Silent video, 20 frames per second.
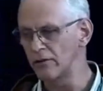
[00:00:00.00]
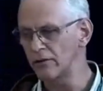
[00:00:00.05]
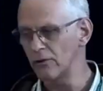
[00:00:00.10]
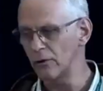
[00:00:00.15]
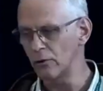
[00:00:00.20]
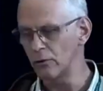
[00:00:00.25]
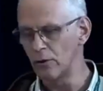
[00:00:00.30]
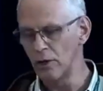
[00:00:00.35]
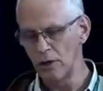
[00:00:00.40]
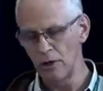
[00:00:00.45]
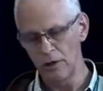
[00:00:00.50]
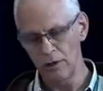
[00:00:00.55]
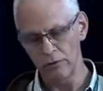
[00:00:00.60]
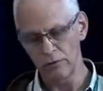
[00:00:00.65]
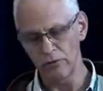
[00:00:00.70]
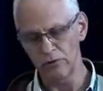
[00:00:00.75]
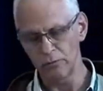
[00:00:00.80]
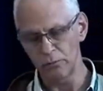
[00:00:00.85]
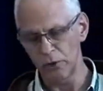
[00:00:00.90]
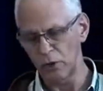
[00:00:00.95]
So
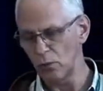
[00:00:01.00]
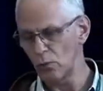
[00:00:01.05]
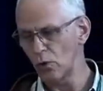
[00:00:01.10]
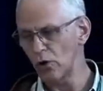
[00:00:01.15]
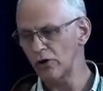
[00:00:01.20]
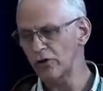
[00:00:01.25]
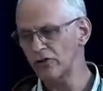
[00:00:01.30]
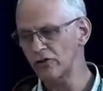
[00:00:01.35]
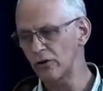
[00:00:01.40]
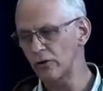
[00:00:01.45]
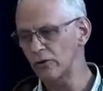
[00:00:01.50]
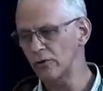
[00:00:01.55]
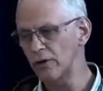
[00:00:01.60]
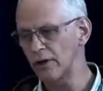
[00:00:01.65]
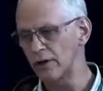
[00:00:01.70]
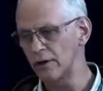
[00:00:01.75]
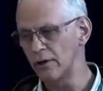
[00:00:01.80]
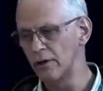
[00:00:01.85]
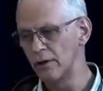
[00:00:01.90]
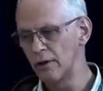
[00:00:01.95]
there's been work shown
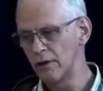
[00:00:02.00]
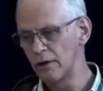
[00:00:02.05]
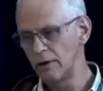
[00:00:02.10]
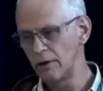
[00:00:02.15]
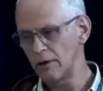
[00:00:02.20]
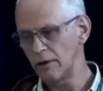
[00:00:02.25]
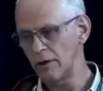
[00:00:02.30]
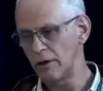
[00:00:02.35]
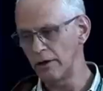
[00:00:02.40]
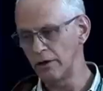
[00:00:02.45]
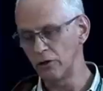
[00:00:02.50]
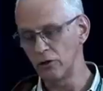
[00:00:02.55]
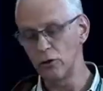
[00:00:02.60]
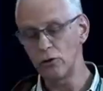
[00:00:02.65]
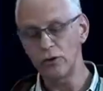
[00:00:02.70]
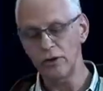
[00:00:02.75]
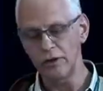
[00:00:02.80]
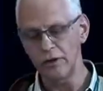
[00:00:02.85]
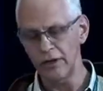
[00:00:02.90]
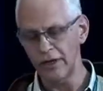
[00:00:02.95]
that you
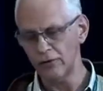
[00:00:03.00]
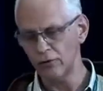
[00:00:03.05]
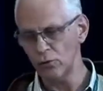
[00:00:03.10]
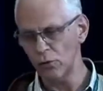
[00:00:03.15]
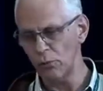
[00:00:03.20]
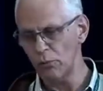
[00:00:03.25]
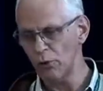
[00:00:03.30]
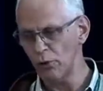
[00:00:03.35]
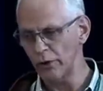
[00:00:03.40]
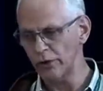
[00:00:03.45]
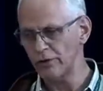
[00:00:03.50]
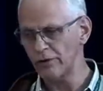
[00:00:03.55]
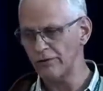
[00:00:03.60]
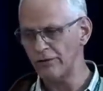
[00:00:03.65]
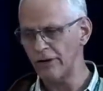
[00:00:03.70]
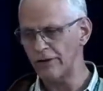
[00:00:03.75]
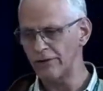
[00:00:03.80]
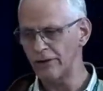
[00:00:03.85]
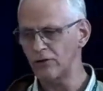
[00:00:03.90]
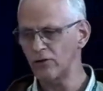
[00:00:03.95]
can get to a point of
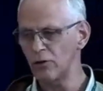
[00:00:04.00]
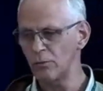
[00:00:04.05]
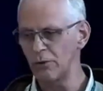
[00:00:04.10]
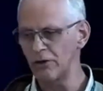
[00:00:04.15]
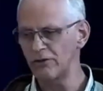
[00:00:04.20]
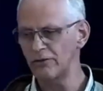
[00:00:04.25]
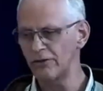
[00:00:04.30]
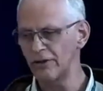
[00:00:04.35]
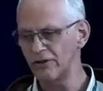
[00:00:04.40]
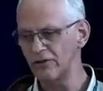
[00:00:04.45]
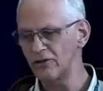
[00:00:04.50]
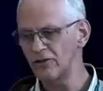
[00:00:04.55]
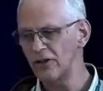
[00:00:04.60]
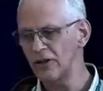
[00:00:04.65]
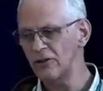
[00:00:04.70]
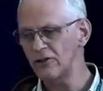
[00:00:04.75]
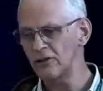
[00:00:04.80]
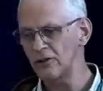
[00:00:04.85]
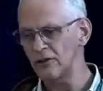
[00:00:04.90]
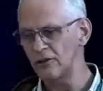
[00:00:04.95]
having too much
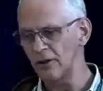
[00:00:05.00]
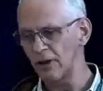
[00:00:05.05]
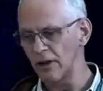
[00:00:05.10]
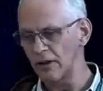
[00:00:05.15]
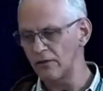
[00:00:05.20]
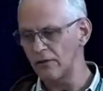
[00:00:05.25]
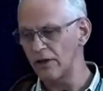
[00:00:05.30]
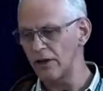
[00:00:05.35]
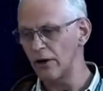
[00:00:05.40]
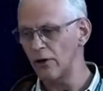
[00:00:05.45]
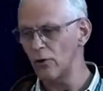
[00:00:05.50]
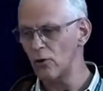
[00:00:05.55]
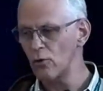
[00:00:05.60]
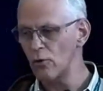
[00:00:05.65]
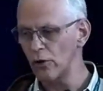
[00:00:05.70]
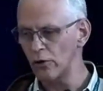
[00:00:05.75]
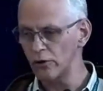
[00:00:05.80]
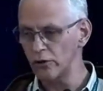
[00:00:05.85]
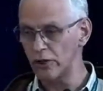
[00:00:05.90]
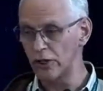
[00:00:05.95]
vegetation and the air
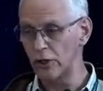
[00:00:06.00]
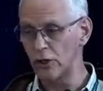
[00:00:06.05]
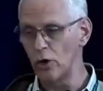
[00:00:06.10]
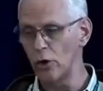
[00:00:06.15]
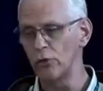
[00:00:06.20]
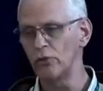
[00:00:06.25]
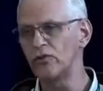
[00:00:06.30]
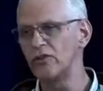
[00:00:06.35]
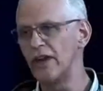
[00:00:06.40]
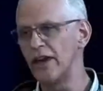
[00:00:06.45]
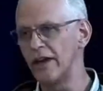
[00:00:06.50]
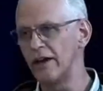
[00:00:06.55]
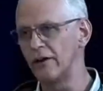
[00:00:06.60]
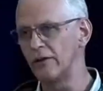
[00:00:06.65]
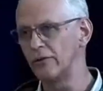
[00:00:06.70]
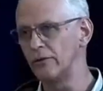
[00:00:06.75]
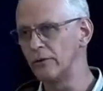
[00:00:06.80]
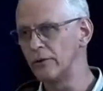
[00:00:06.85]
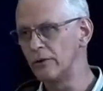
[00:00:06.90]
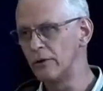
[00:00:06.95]
quality goes
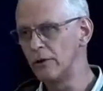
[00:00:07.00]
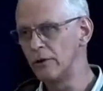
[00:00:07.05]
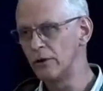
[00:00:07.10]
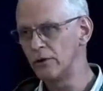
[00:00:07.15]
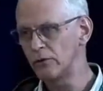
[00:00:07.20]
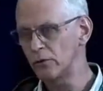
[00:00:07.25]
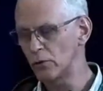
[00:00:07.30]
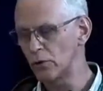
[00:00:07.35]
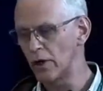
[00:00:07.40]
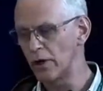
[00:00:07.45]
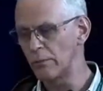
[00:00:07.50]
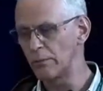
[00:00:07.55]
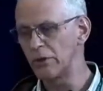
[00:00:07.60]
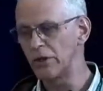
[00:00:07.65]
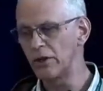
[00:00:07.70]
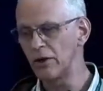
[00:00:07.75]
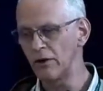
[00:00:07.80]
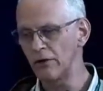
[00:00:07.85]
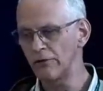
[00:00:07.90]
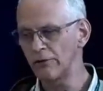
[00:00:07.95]
down. So we've got to be
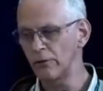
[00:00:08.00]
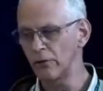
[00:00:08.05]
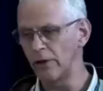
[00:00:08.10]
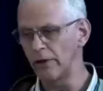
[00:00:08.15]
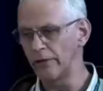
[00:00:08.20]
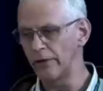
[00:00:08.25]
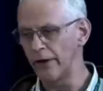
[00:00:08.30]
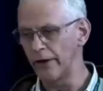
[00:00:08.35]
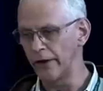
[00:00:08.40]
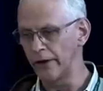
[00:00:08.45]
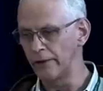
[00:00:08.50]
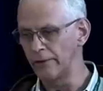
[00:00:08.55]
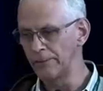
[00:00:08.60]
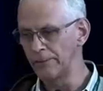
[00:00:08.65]
careful on that.